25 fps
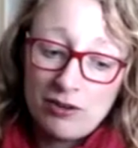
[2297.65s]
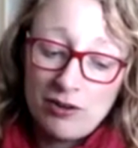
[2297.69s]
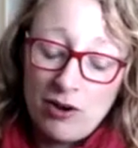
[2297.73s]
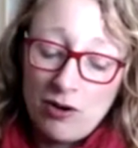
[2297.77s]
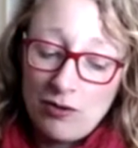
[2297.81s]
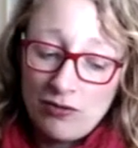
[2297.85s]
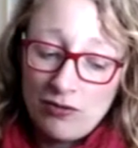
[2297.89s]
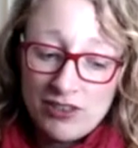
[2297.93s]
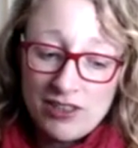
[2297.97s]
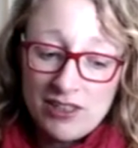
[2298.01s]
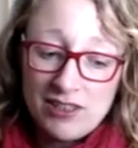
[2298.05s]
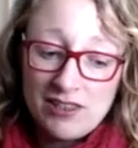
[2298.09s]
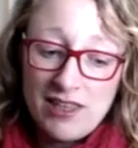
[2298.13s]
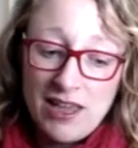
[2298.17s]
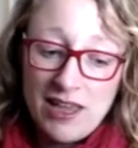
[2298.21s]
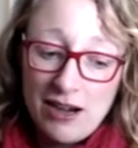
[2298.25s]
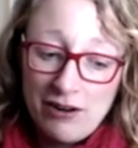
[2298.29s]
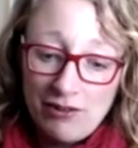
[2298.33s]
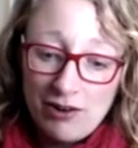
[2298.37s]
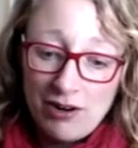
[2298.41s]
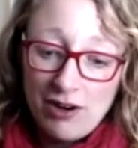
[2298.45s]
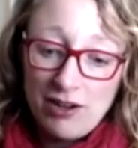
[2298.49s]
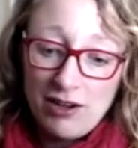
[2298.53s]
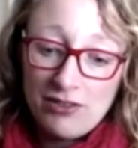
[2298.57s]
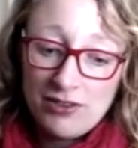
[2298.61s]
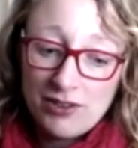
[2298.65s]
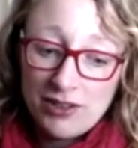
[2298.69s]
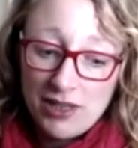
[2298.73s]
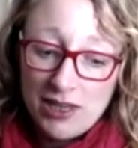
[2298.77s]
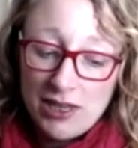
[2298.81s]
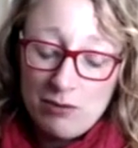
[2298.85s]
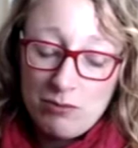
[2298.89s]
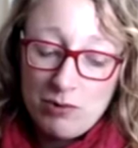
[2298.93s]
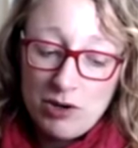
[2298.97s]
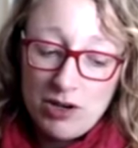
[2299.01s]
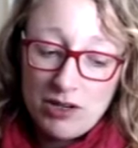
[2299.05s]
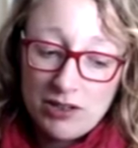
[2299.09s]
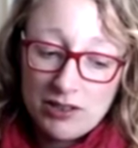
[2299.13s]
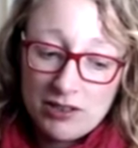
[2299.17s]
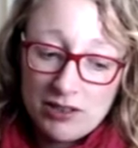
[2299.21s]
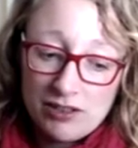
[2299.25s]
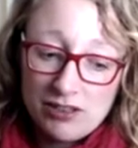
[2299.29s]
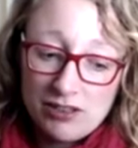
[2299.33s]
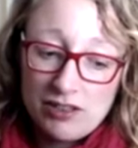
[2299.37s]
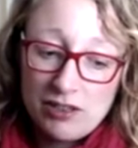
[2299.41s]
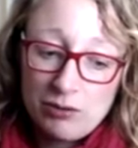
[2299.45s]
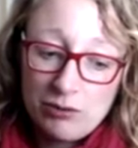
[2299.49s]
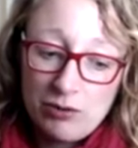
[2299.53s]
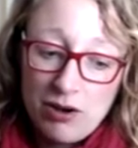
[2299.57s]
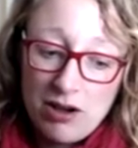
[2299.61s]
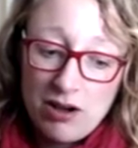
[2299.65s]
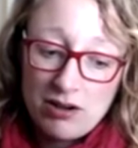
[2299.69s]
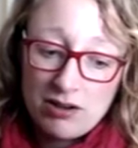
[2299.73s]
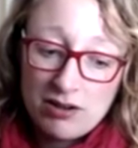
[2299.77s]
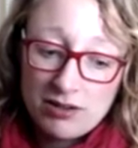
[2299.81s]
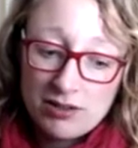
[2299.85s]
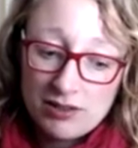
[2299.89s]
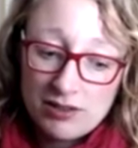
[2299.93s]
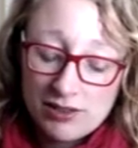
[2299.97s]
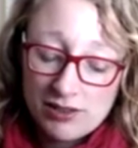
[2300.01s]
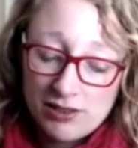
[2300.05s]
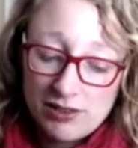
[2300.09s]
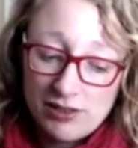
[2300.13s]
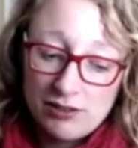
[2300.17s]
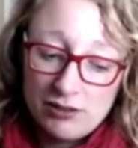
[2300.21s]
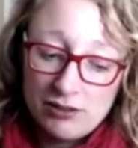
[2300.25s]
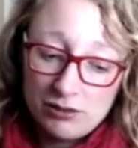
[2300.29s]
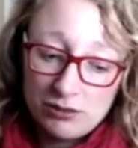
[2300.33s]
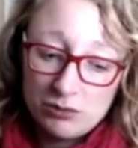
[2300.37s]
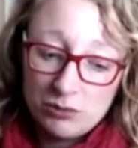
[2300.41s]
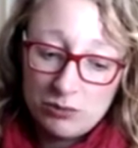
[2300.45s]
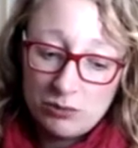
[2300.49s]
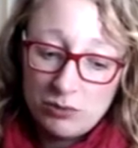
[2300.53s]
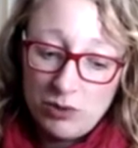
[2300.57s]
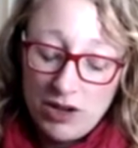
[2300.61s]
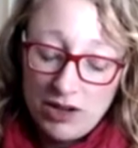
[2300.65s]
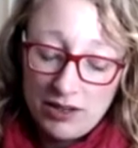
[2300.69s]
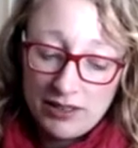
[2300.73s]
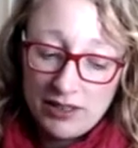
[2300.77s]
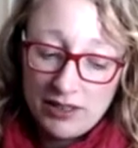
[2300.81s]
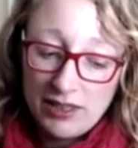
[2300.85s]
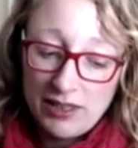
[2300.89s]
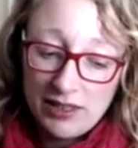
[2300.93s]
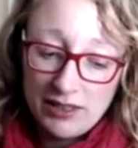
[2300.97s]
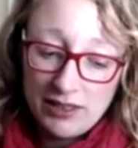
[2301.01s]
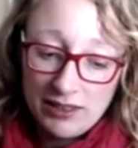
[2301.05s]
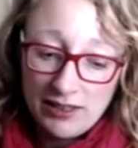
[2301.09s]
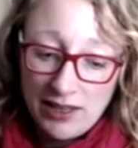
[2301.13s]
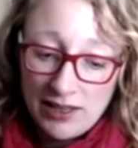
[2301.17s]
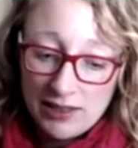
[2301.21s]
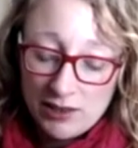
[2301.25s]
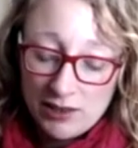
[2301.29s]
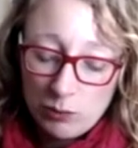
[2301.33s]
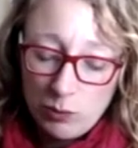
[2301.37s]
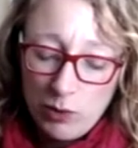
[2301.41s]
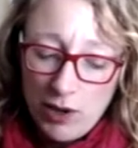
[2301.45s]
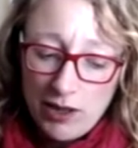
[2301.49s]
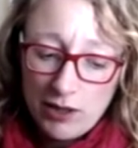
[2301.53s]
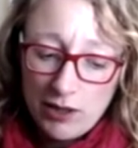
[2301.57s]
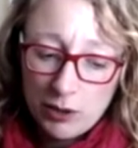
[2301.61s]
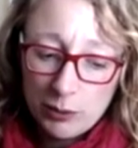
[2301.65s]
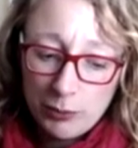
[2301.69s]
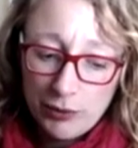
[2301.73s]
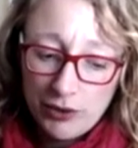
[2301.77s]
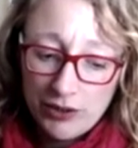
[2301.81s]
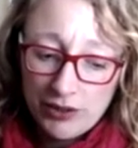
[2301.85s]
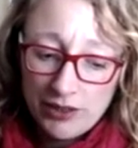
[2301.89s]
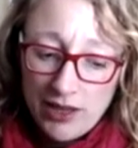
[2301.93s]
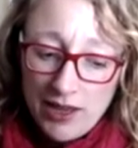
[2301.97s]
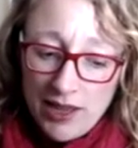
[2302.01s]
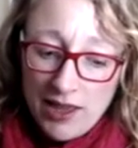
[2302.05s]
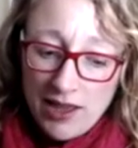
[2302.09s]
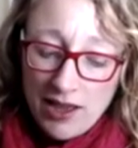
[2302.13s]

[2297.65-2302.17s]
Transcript: obviously there are other key workers who are still working as well but